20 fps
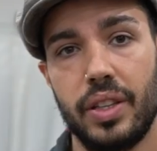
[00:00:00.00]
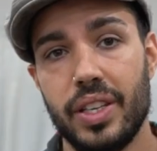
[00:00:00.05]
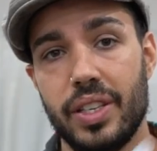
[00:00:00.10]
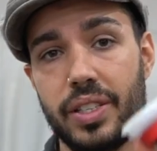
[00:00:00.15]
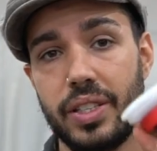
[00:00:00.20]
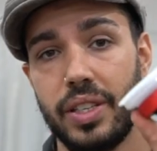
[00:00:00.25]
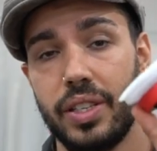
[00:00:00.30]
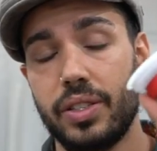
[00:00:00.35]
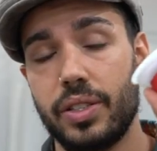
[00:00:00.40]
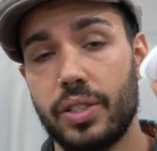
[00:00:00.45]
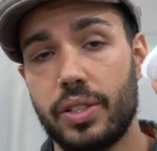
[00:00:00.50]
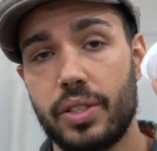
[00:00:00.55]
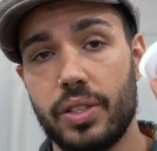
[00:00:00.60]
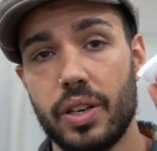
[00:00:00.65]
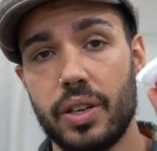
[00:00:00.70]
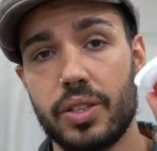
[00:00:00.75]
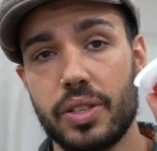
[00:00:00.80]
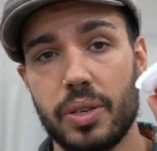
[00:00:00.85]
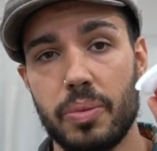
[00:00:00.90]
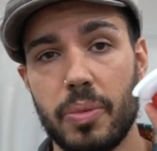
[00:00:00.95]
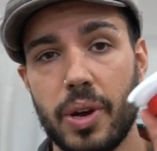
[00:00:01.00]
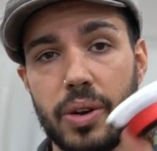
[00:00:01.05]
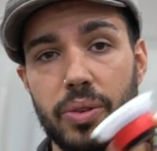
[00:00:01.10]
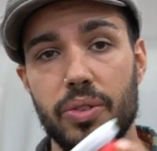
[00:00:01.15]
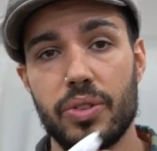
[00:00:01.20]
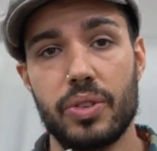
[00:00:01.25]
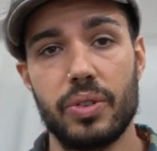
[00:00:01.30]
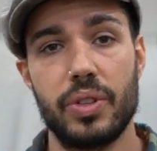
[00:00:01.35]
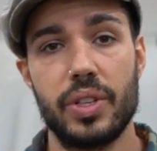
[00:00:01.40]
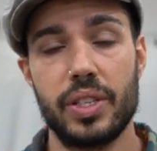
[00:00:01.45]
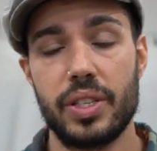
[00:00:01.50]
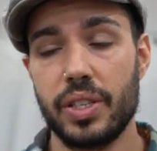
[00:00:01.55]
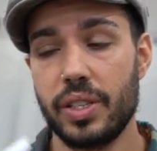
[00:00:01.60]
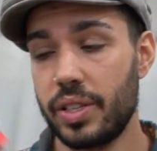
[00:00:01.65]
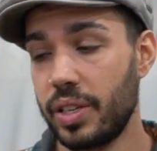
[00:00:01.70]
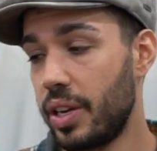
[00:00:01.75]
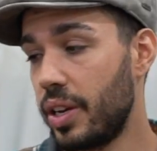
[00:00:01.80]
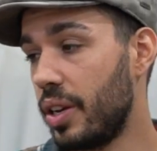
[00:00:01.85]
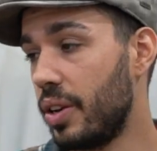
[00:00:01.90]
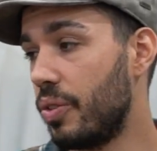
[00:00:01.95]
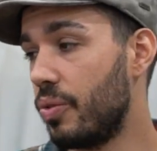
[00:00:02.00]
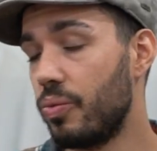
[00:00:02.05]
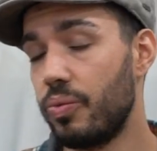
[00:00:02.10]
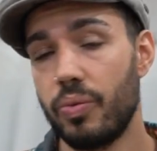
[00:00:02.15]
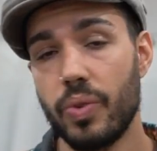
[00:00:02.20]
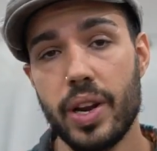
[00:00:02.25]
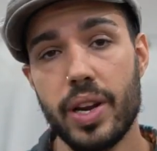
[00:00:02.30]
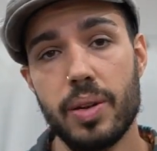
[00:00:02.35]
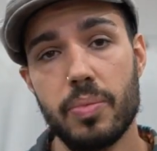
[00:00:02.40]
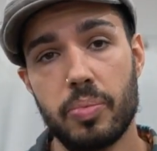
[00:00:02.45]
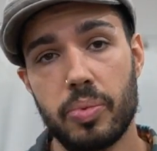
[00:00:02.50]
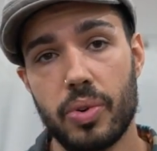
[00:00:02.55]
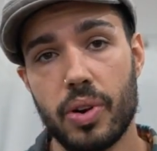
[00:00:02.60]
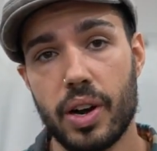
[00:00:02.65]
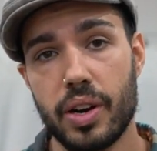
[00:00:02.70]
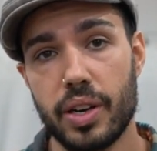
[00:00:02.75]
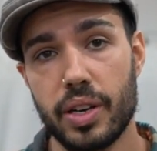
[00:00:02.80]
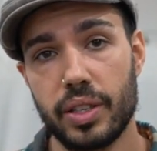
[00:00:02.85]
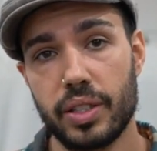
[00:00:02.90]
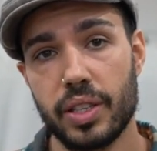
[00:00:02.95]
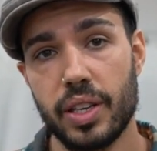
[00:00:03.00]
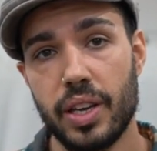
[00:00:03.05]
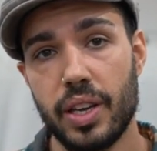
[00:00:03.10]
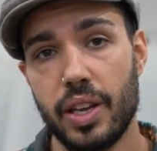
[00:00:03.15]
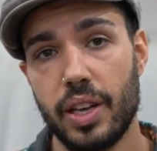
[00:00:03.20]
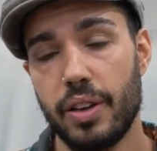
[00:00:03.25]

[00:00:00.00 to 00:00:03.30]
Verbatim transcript: This is a suction mount, so this is a great product